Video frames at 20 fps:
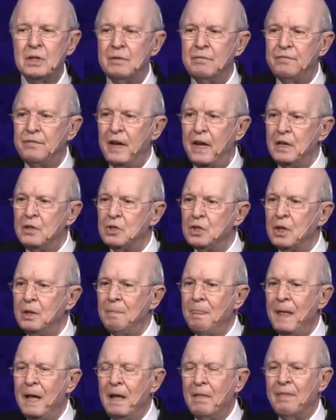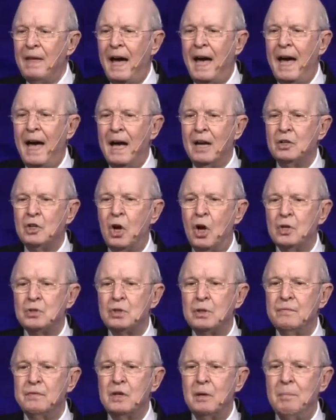confession the high
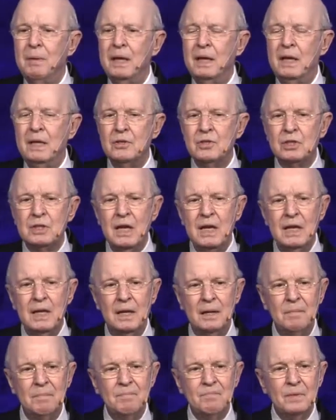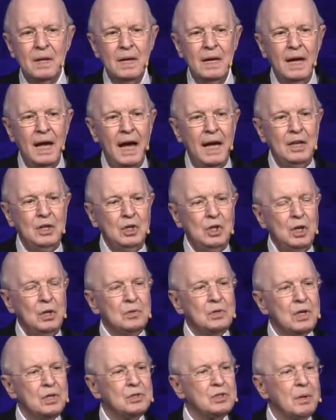cost of committing sin. And he
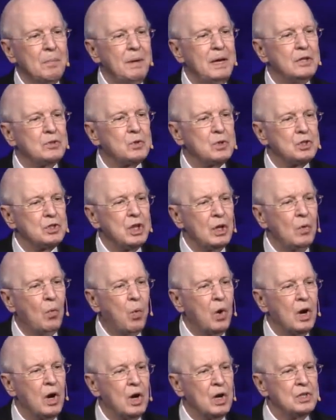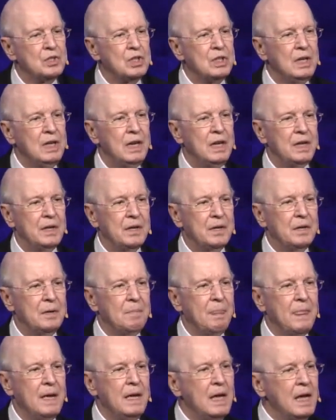uses some interesting words
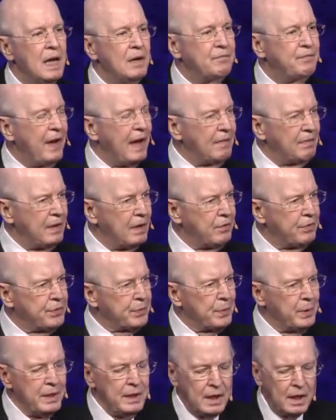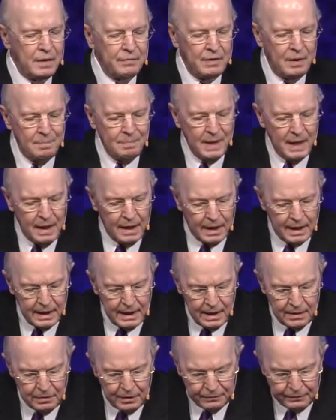here. In fact, there are three of them uh,
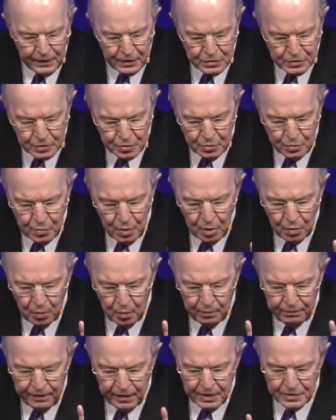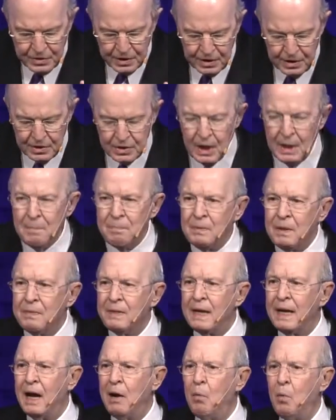in the first two verses
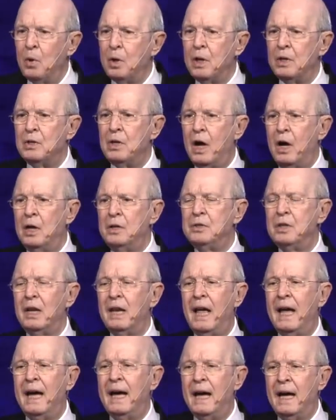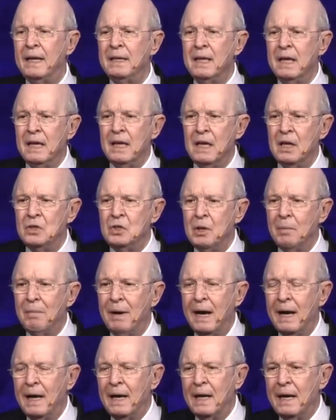that I want to underline in your
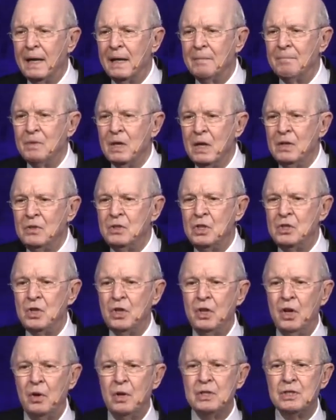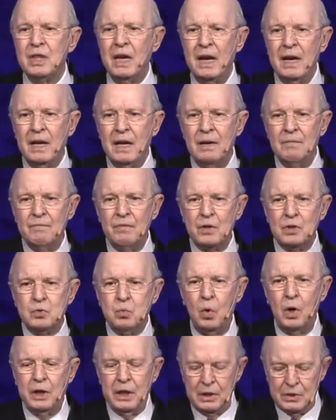mind. Did you notice there in
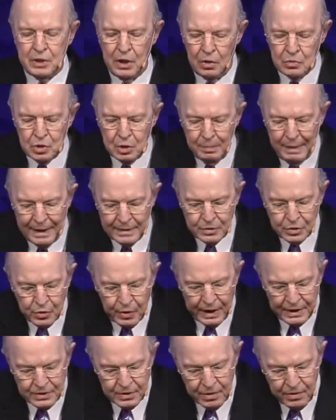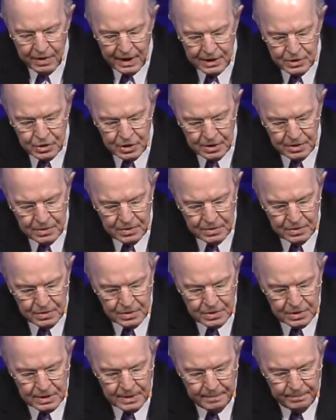verse 1 he talks about
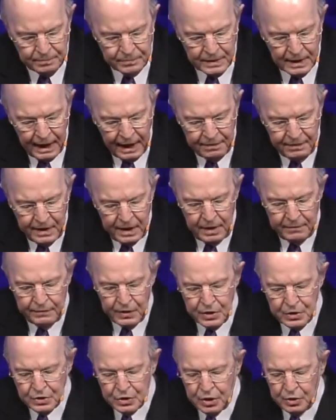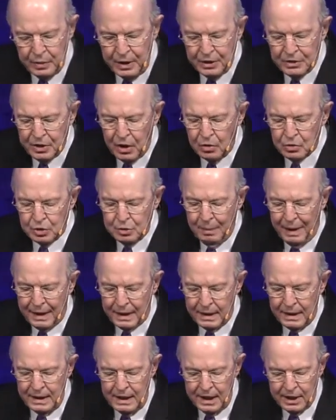transgressions? And then in verse 2 he talks
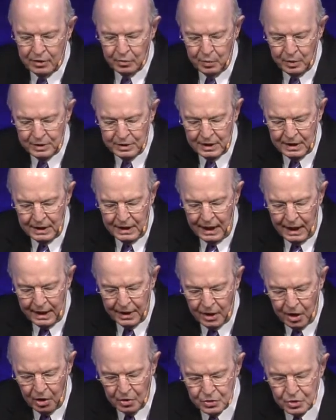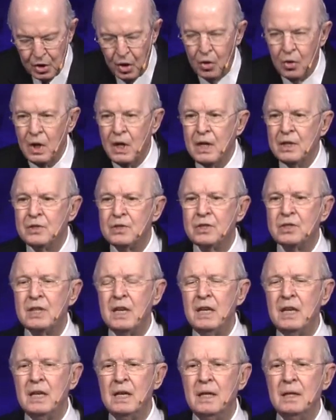about iniquity and also
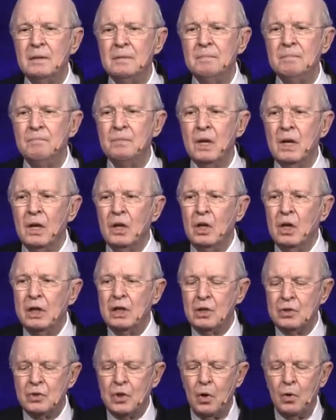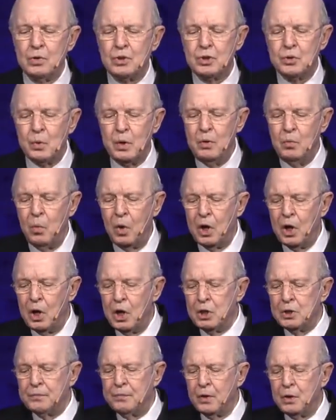sin. Look at those three
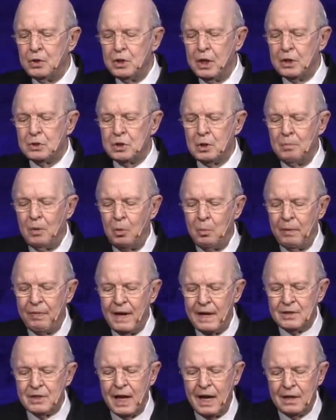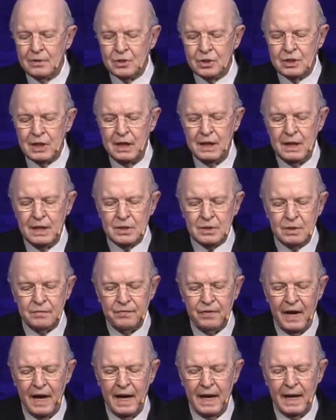words for just a moment. That's how sin is
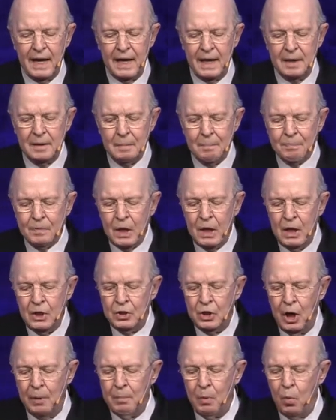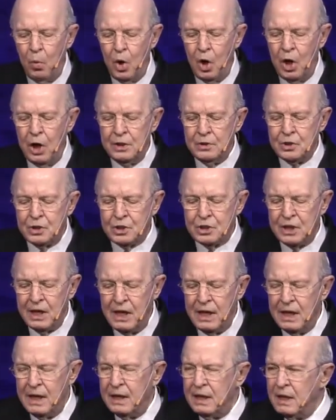defined. Number one,
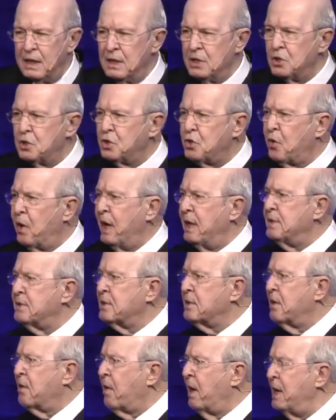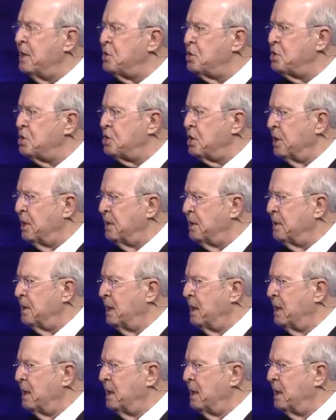sin is transgression.